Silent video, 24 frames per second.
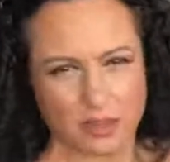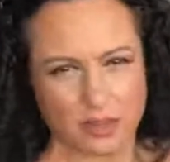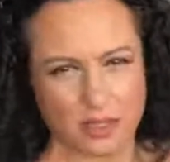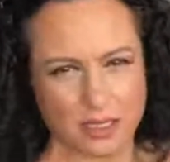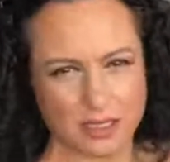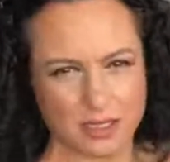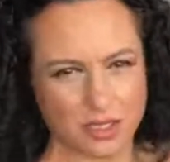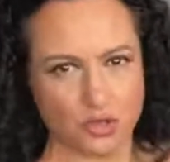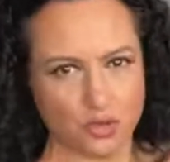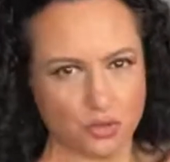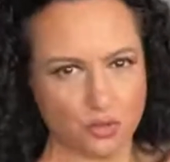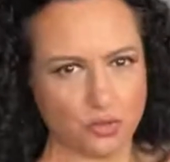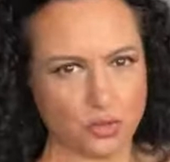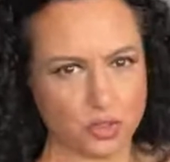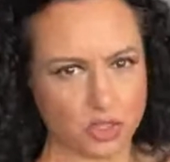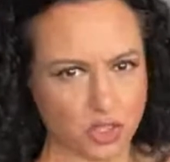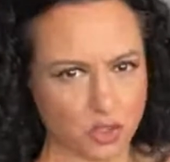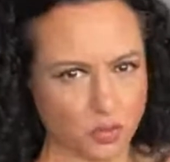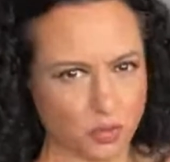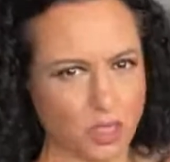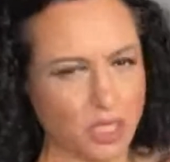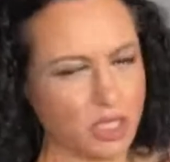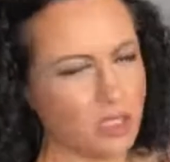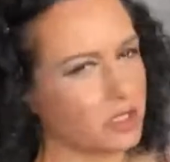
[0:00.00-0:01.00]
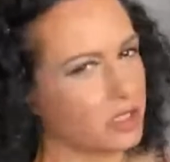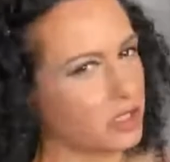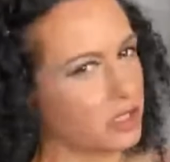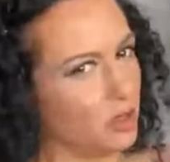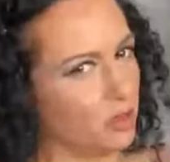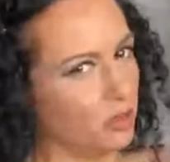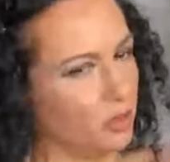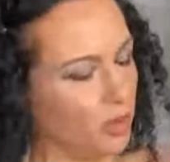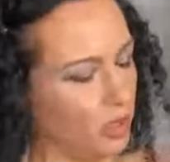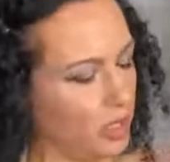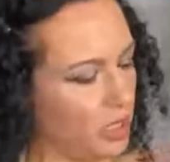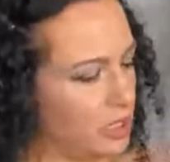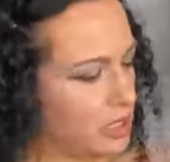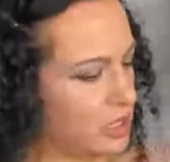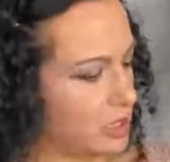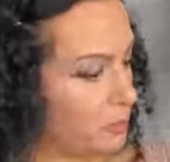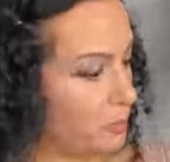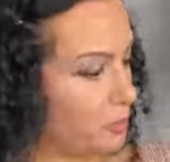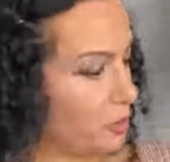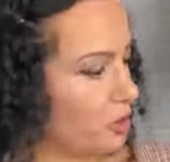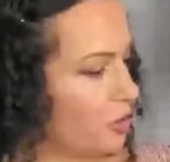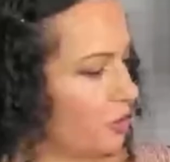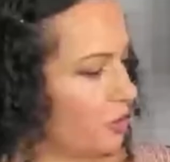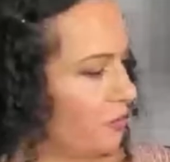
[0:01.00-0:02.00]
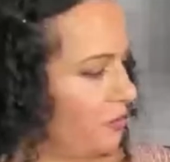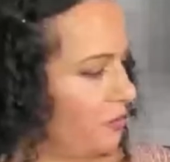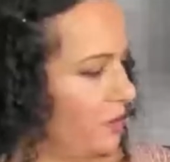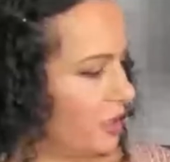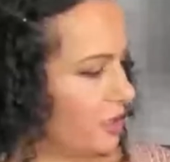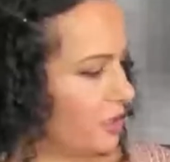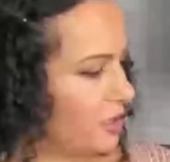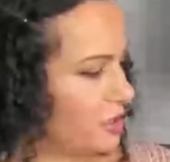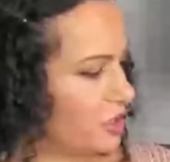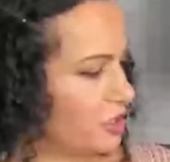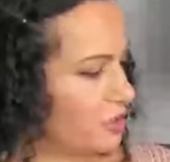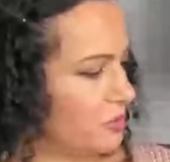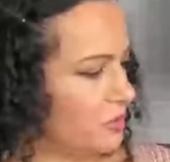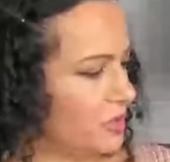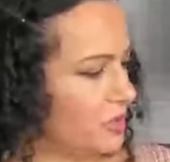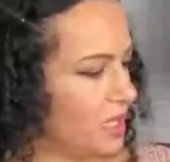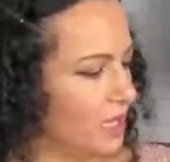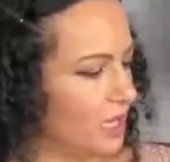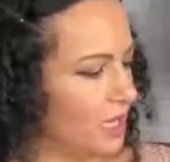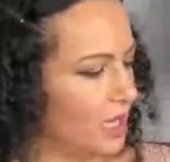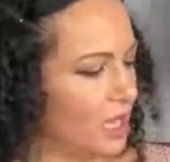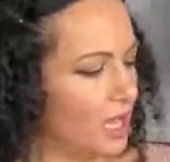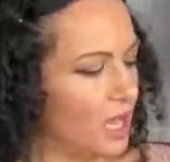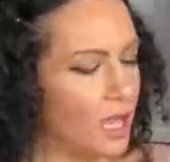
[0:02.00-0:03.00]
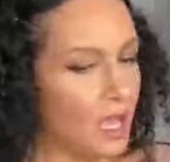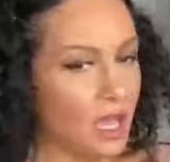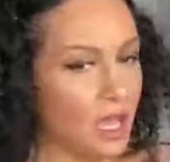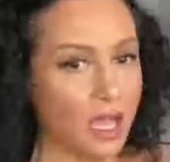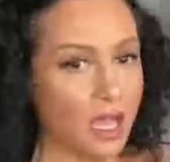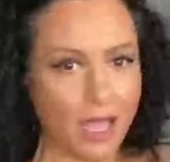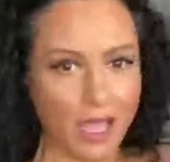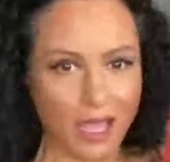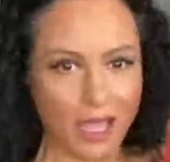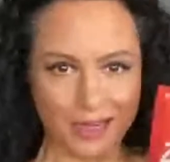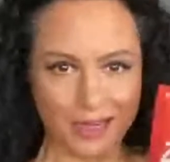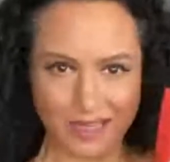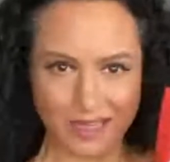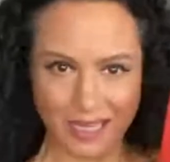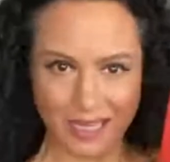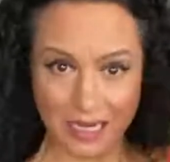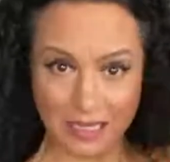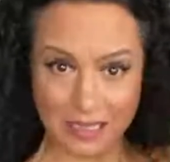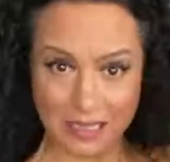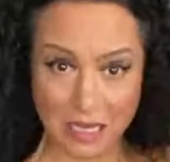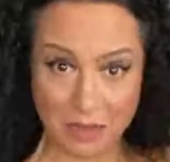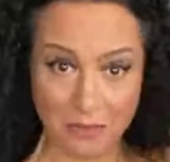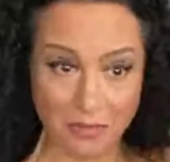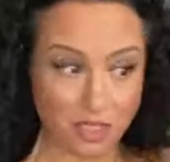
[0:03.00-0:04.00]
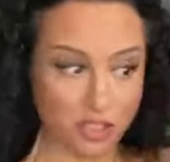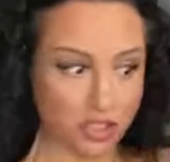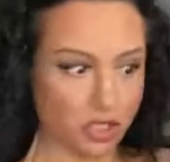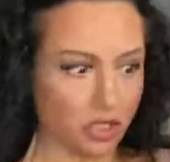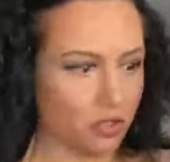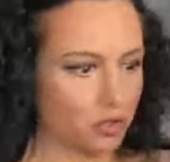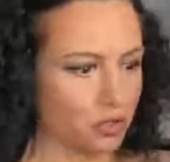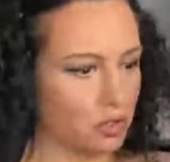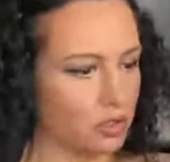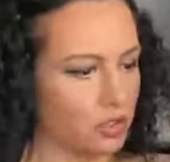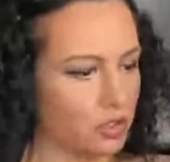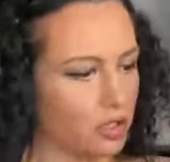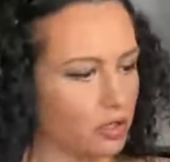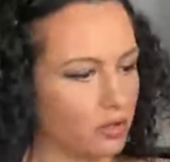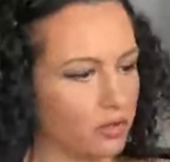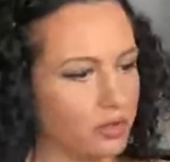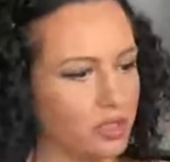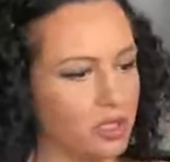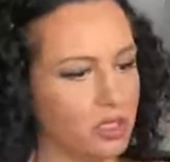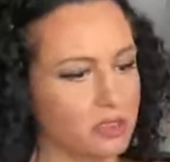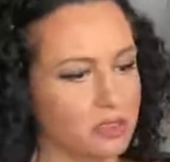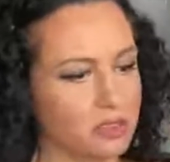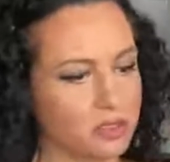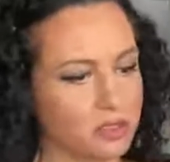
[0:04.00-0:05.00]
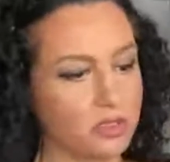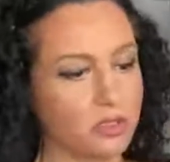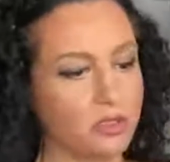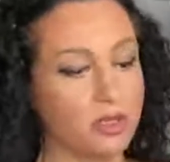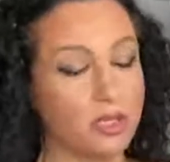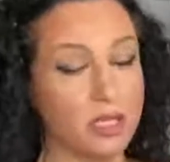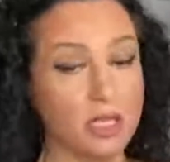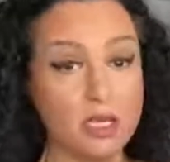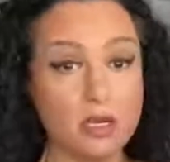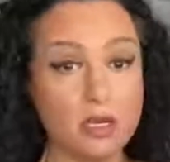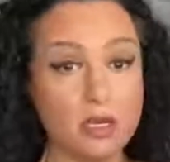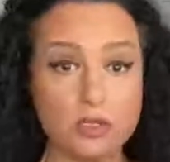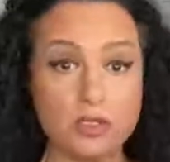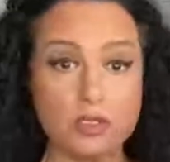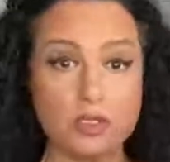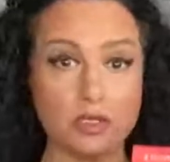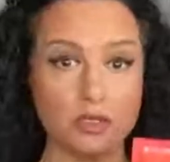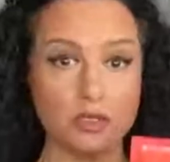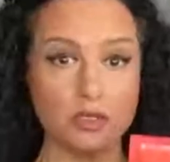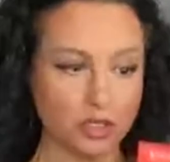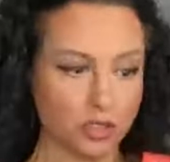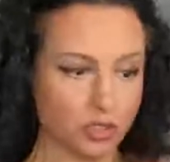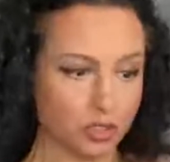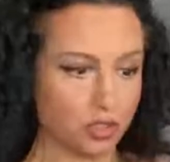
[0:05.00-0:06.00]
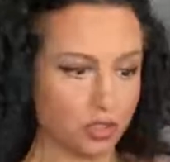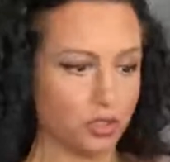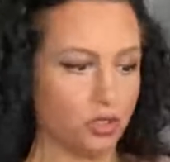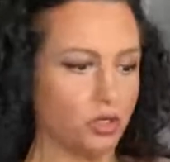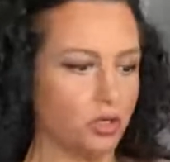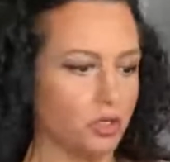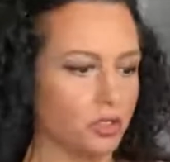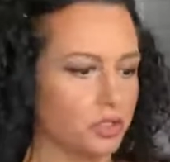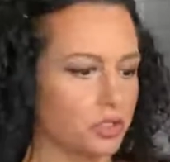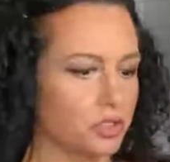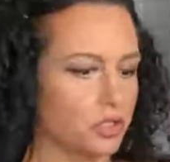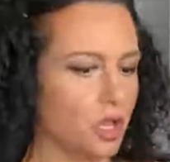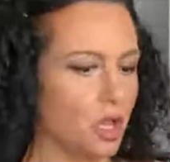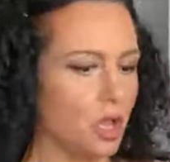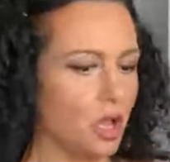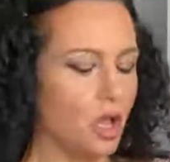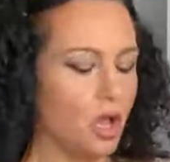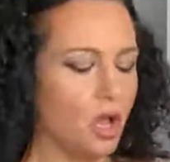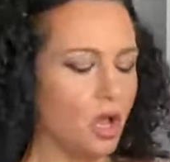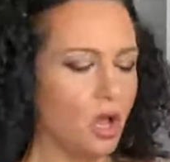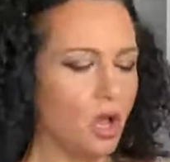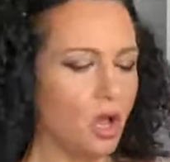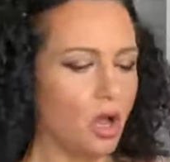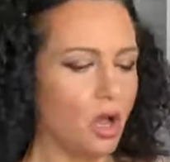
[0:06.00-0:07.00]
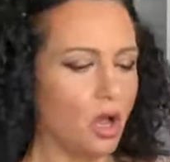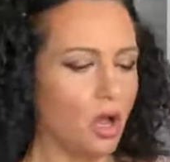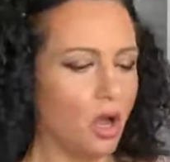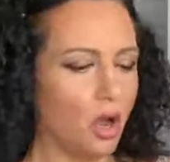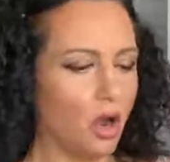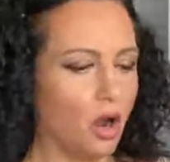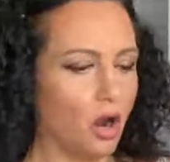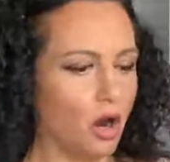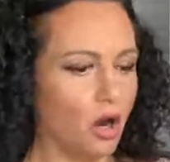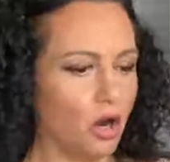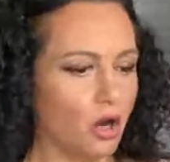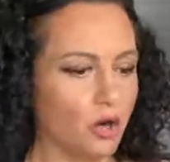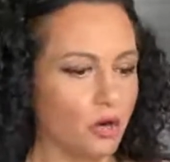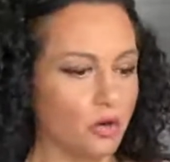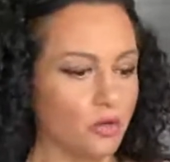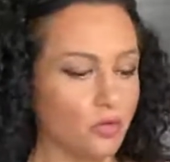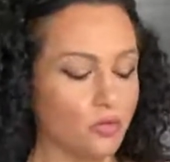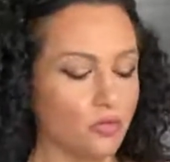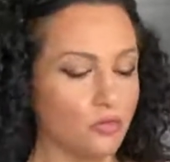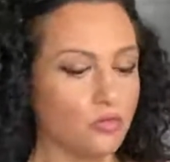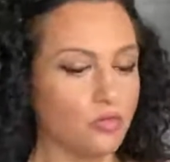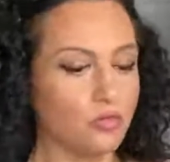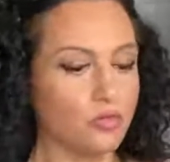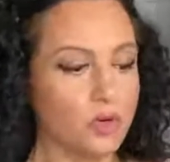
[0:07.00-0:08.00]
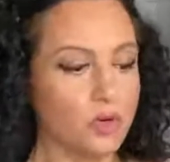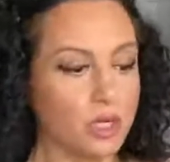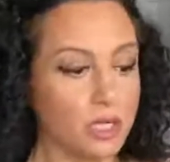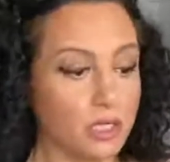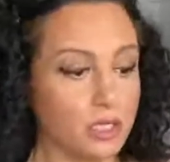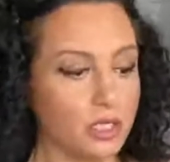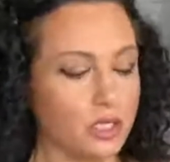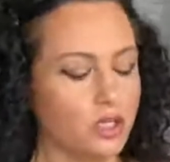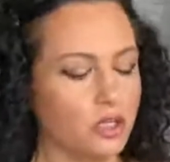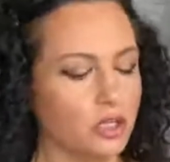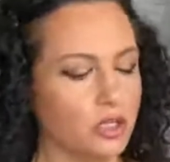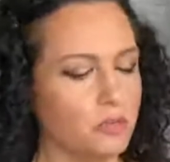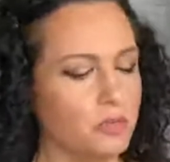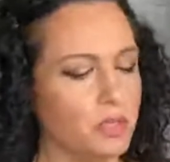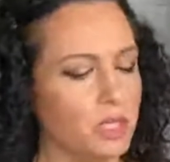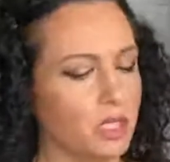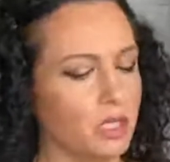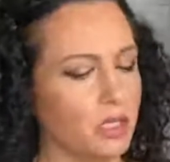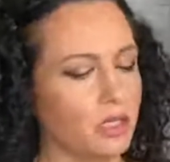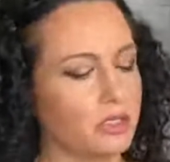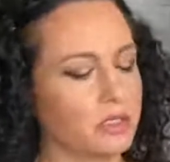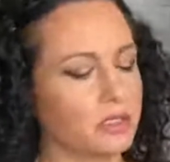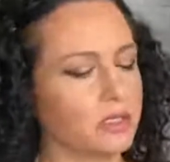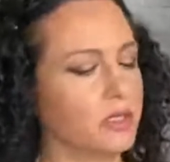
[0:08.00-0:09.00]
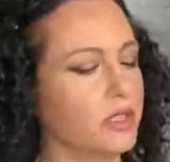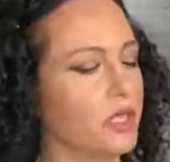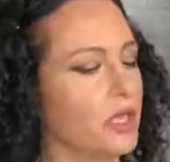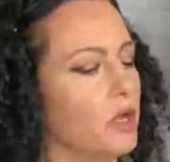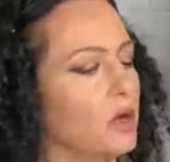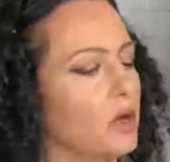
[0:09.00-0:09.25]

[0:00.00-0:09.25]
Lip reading: things that are too sweet, so it's perfect to me. And again, as I mentioned earlier, these desserts are really good